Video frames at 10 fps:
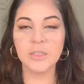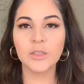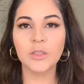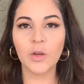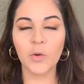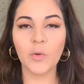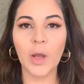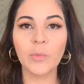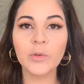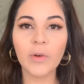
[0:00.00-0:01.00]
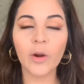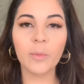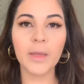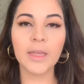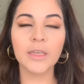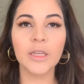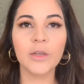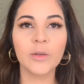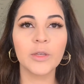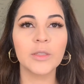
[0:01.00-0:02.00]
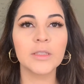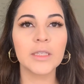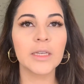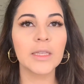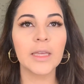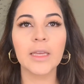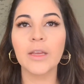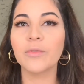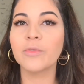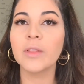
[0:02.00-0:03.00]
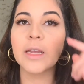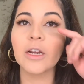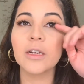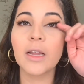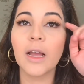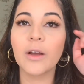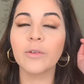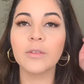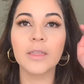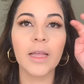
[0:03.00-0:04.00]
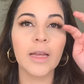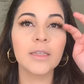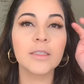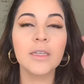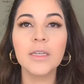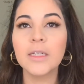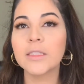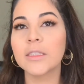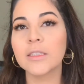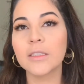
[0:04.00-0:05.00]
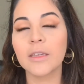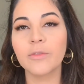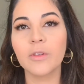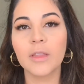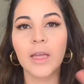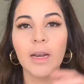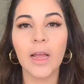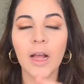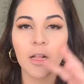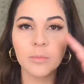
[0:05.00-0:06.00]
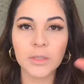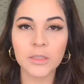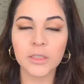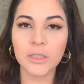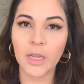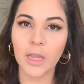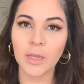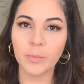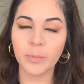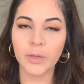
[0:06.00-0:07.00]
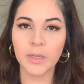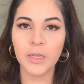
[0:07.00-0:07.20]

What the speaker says: So I would recommend you using like a flared out lash just to give you that almond shape,